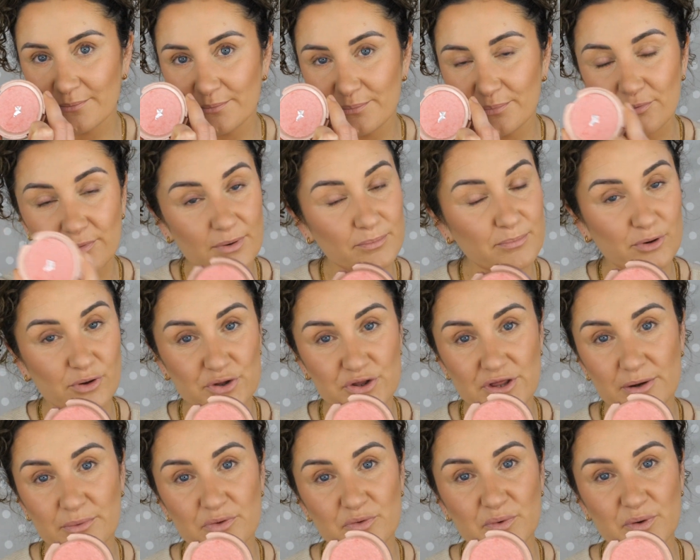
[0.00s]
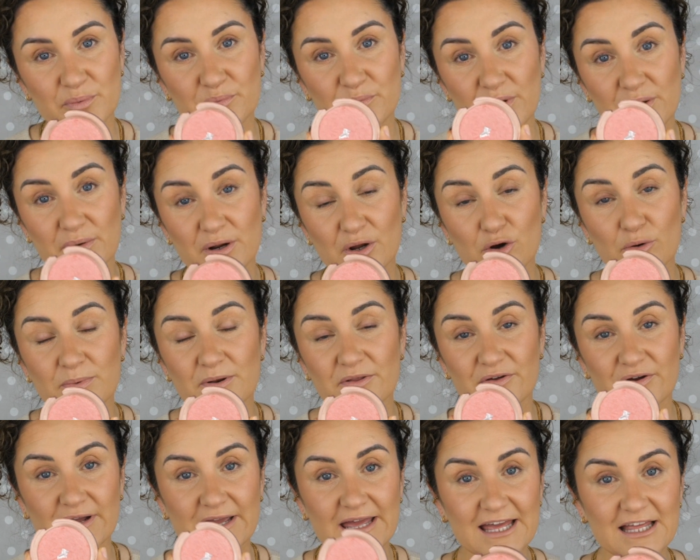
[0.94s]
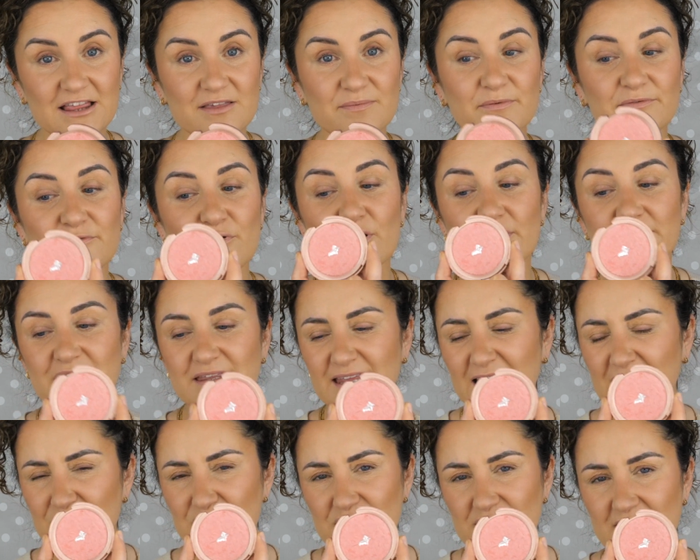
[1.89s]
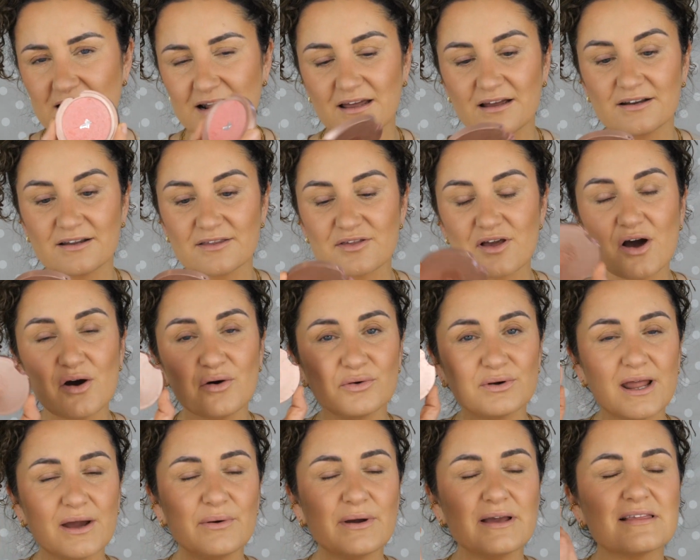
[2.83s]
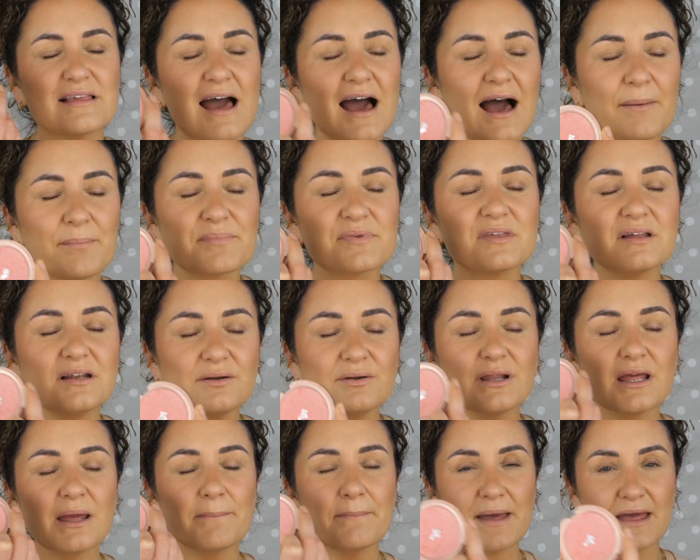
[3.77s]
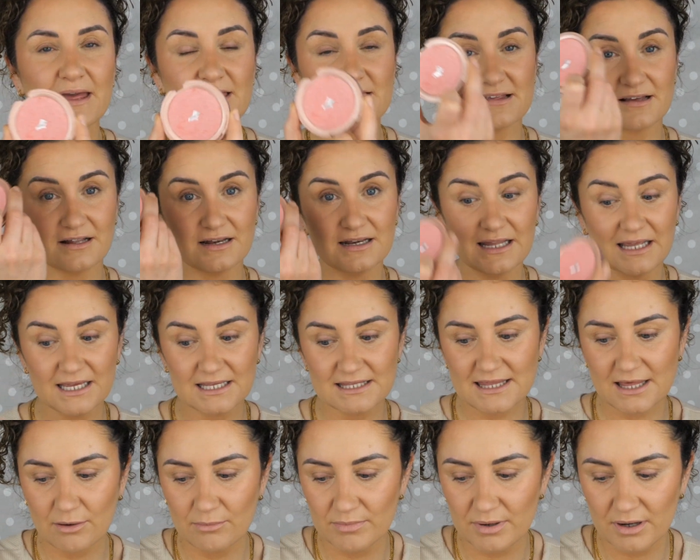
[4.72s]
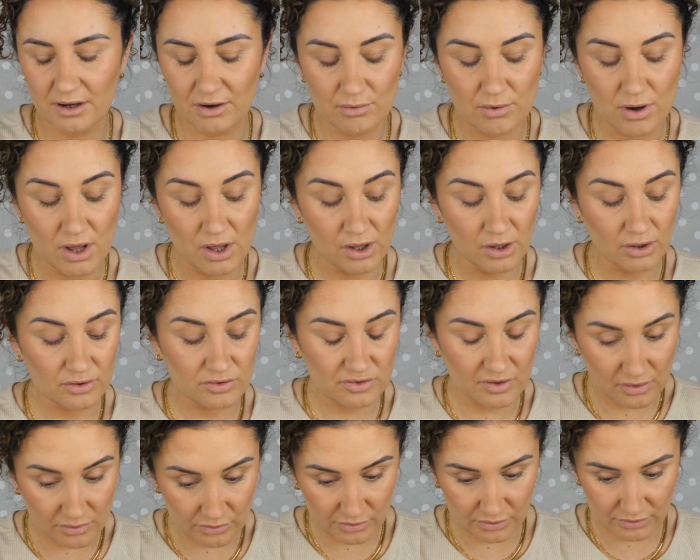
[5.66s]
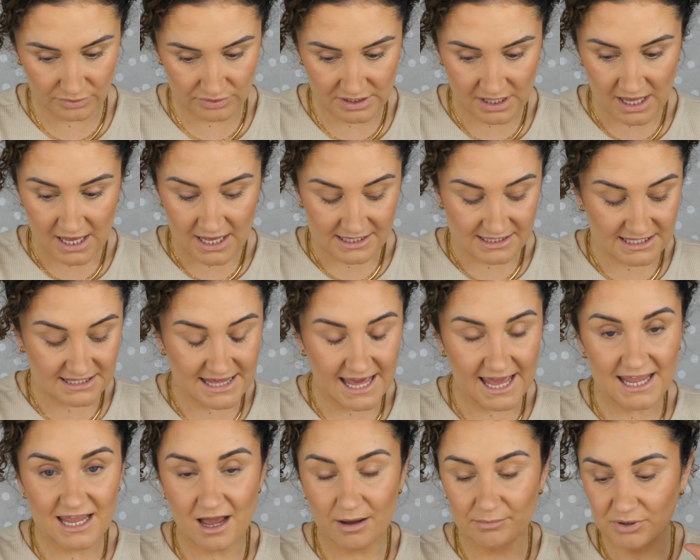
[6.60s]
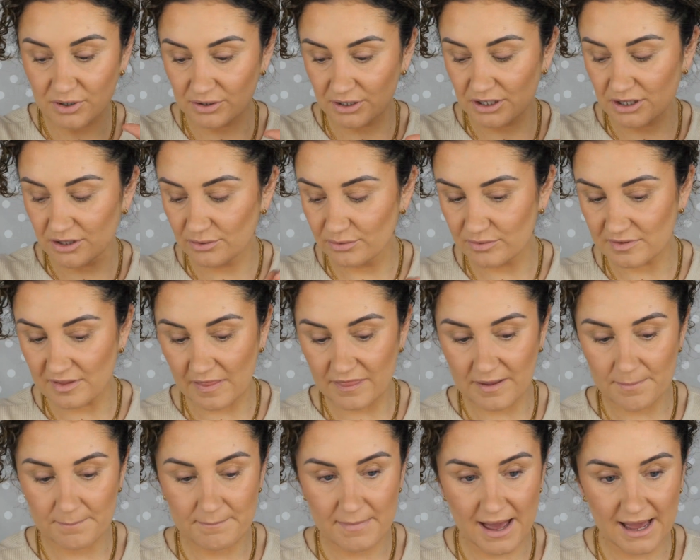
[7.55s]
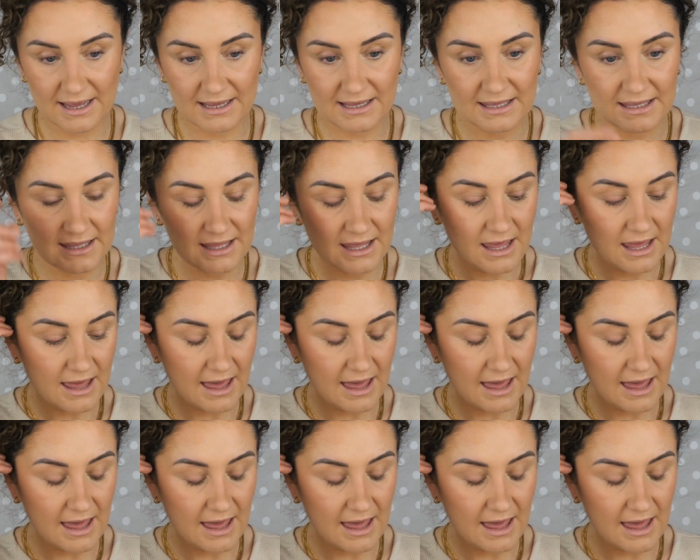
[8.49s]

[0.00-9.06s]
blush that was in a couple of their kits before. I think they actually sell it on its own now. It's absolutely amazing. I'll link it down below. So good. Today I'm going to use the MAC